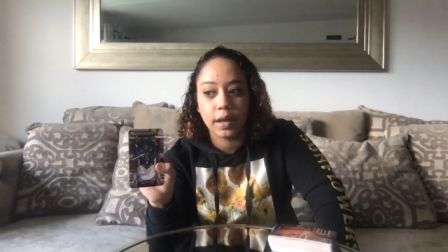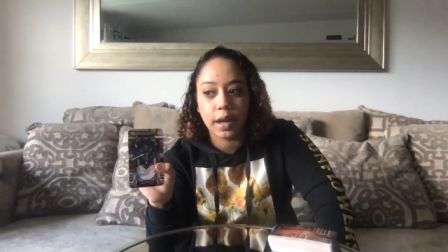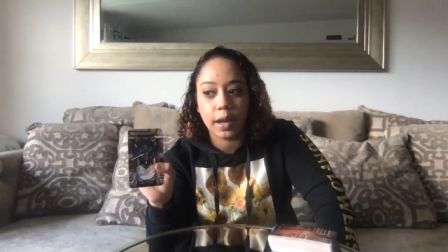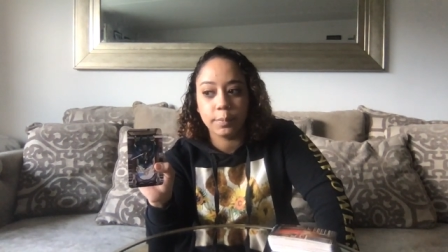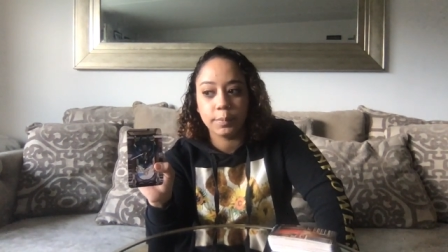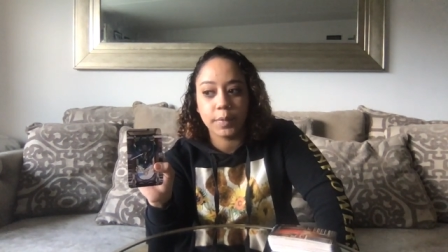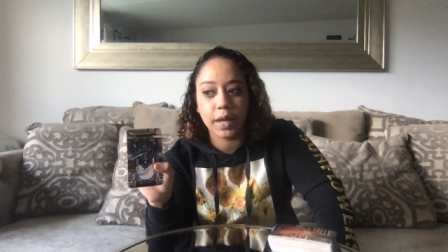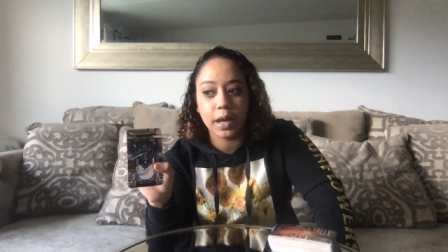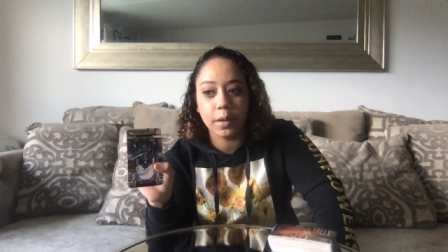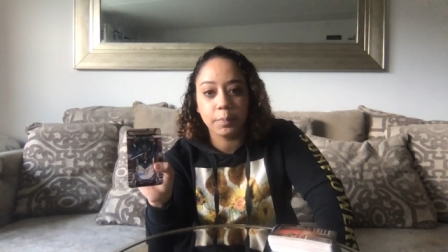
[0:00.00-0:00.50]

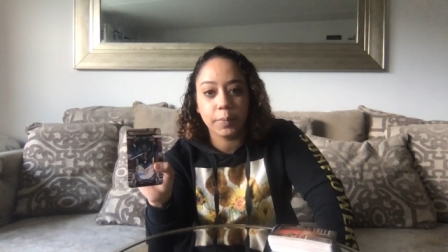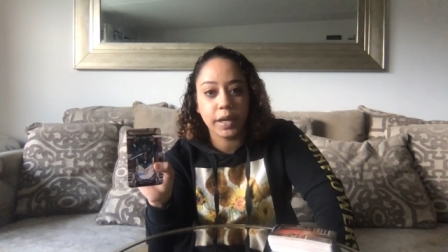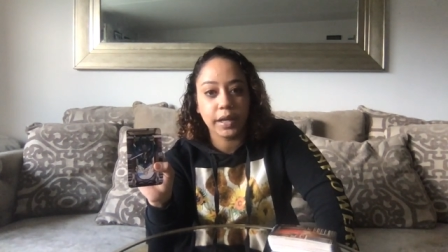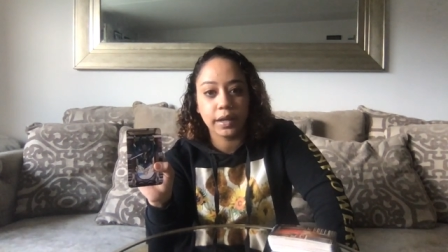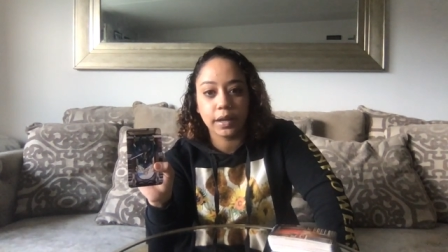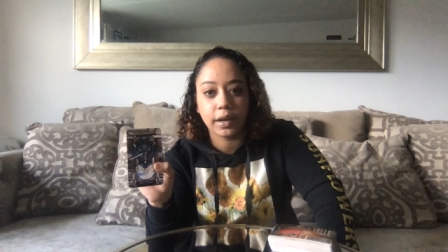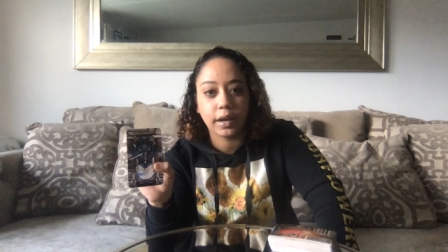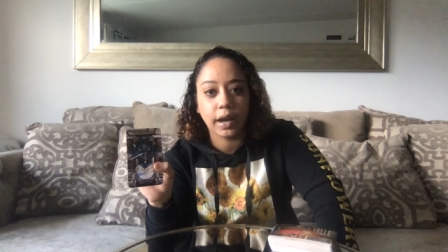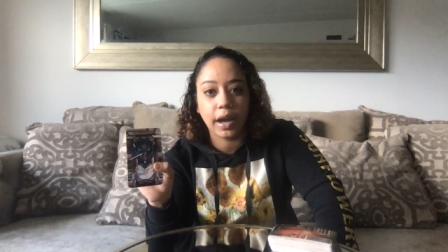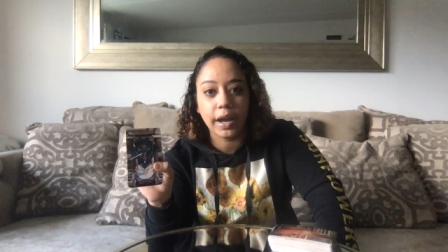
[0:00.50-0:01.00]
I'm not being
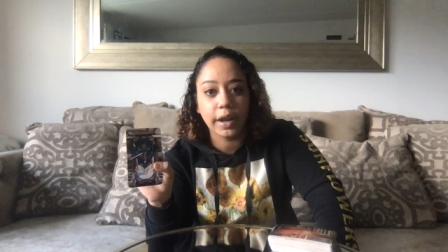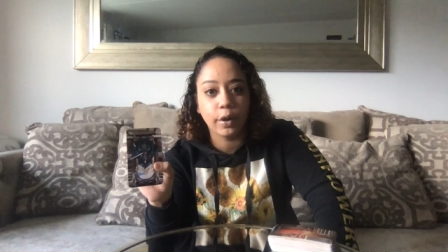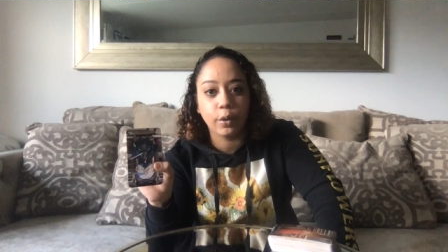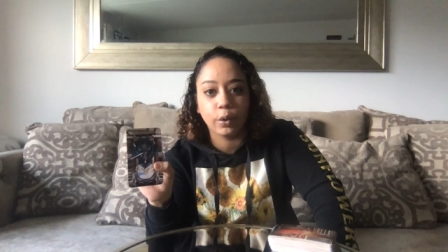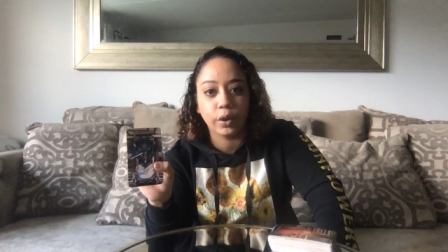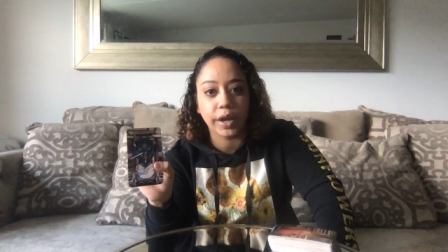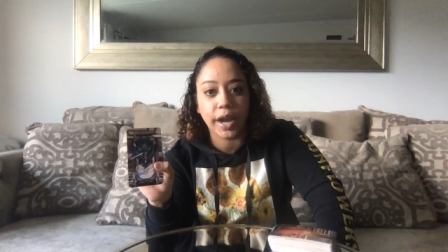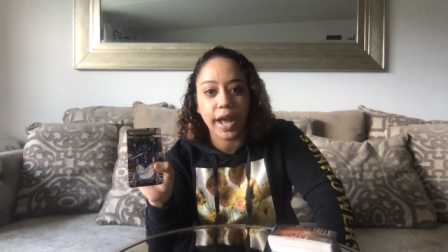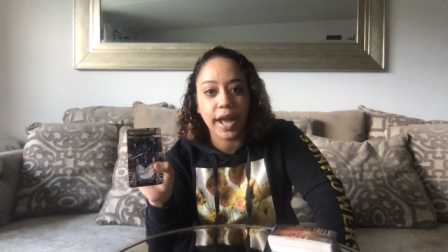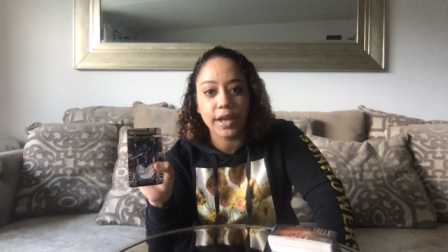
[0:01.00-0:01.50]
a cunt
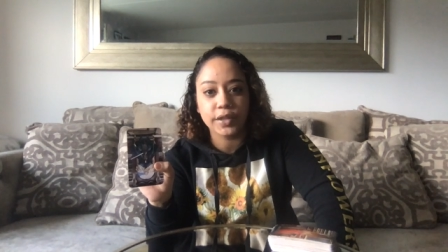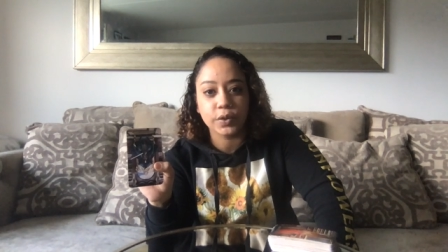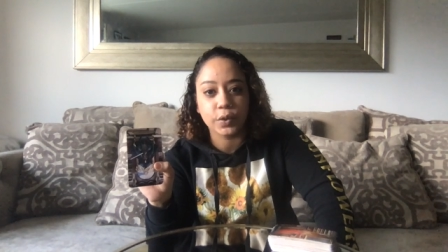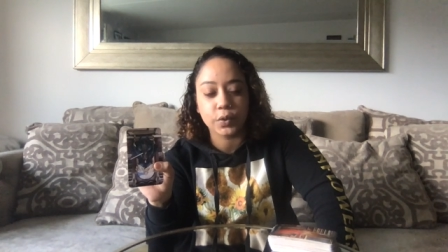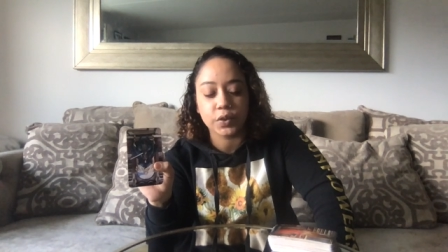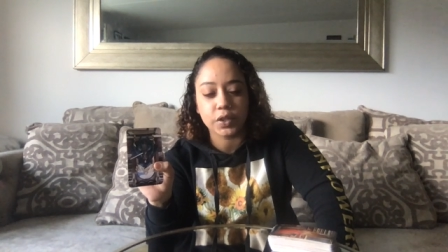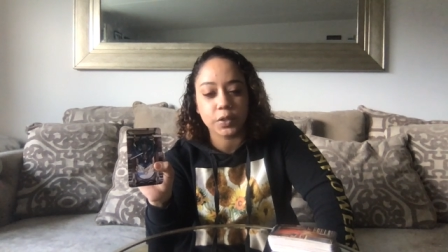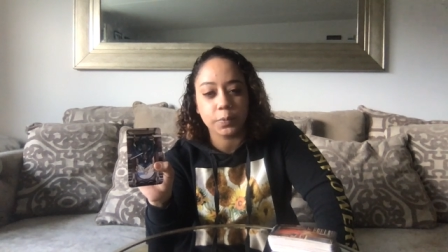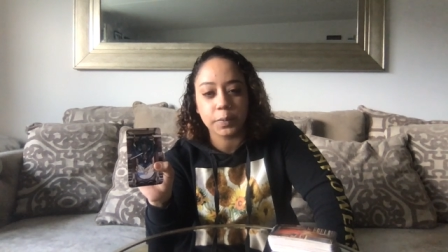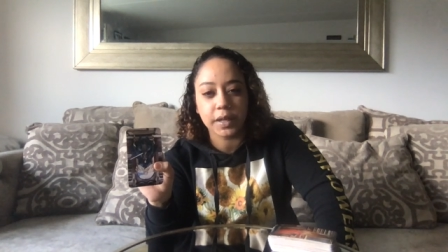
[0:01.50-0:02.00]
or an asshole
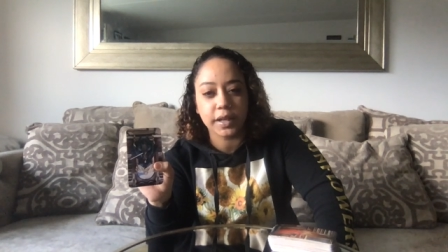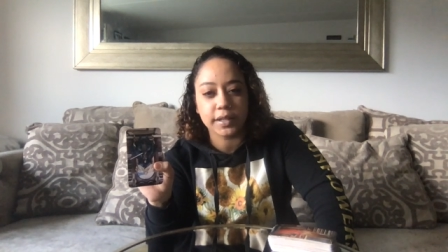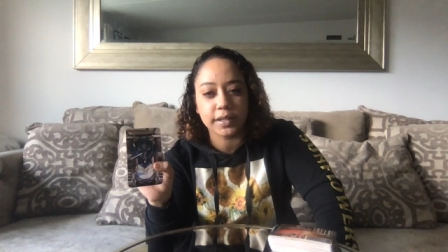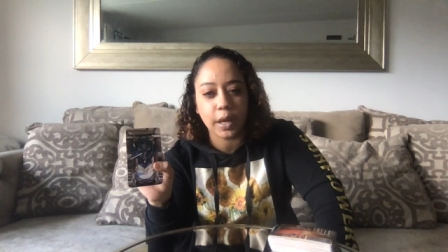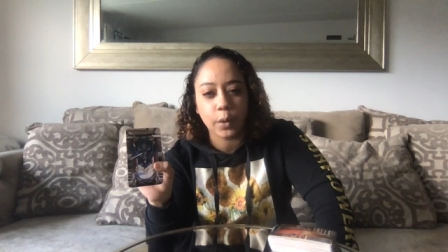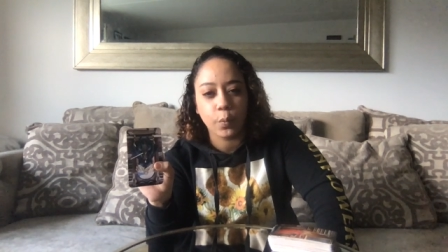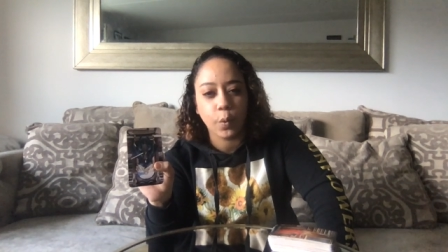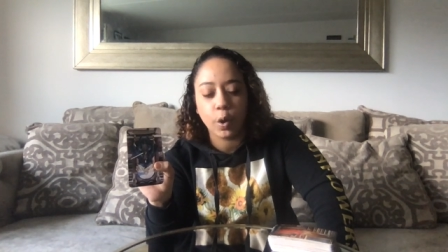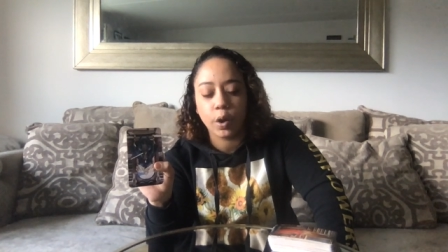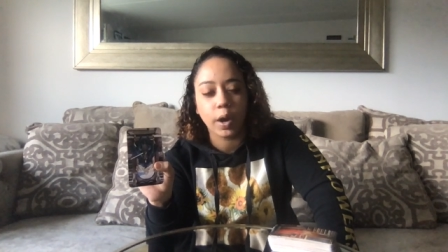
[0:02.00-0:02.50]
just because
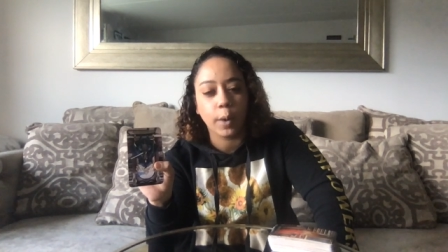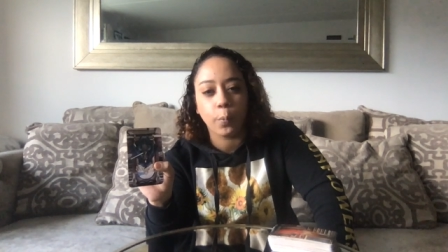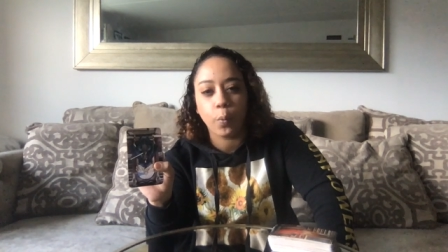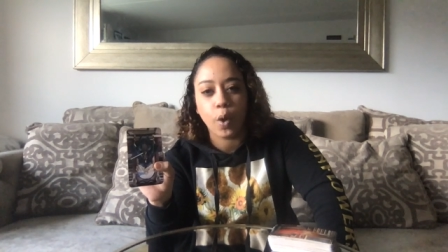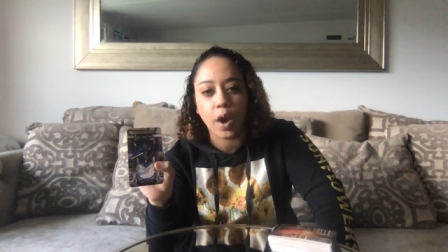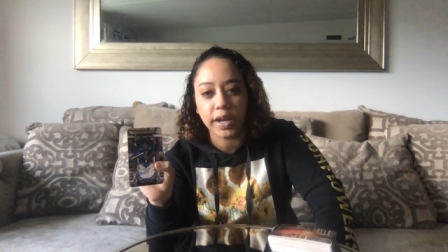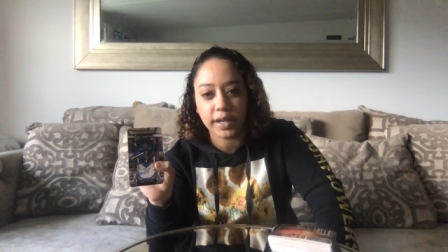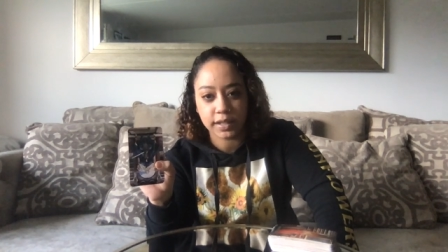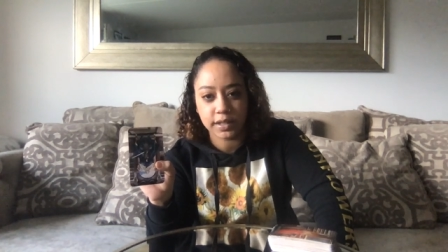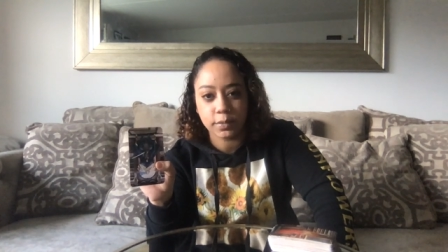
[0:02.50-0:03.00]
I woke up
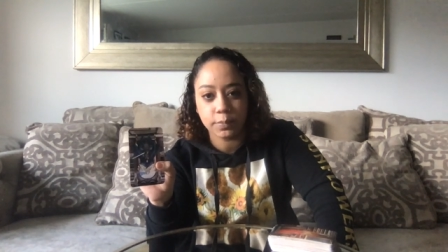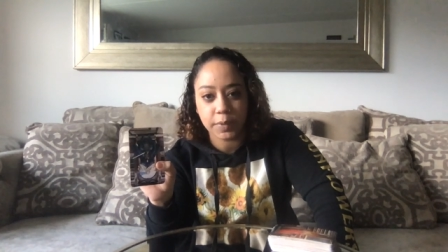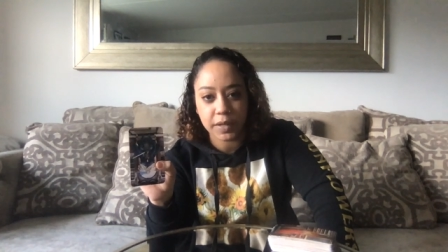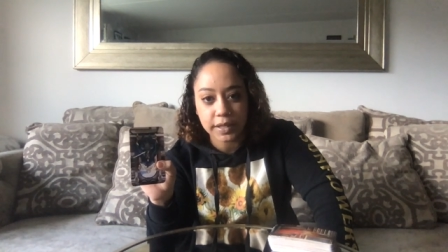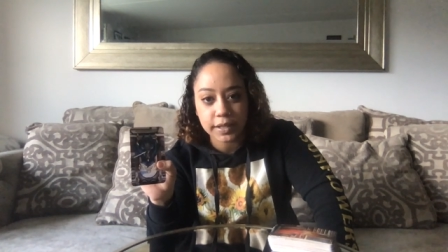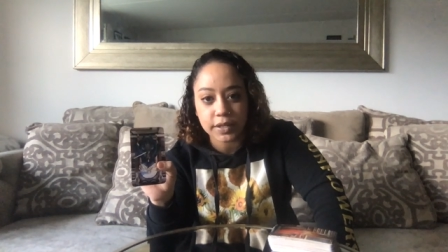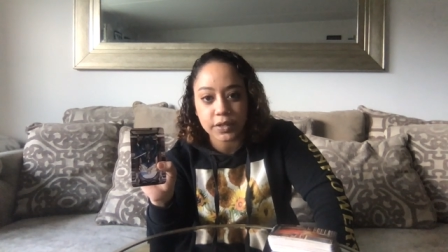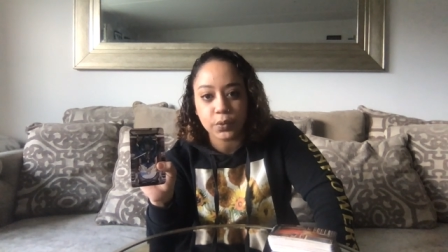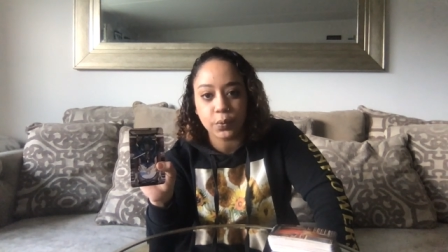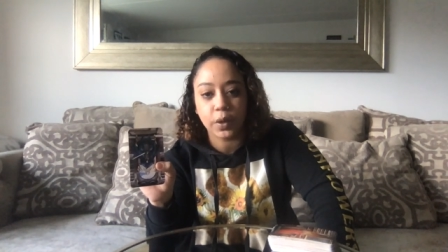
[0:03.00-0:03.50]
wanting to be
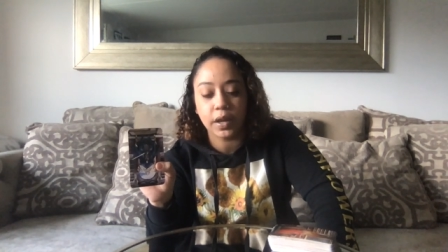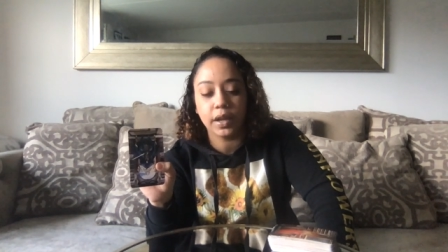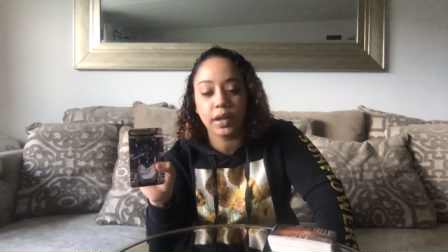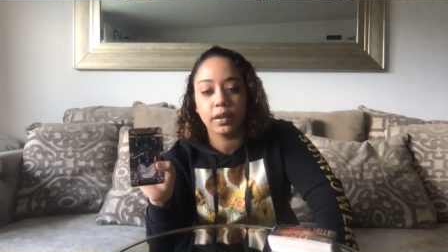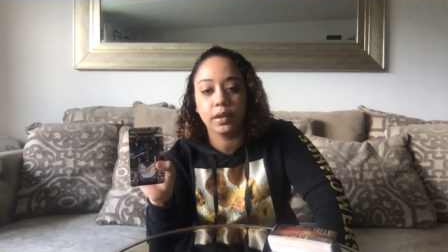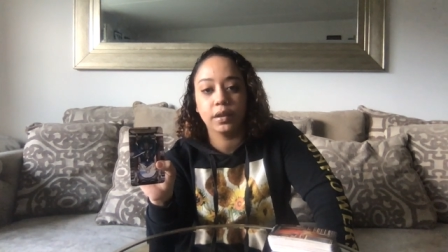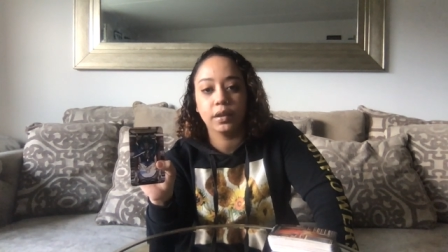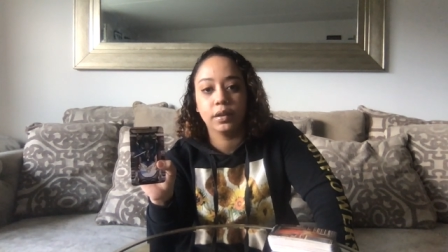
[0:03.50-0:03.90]
this way.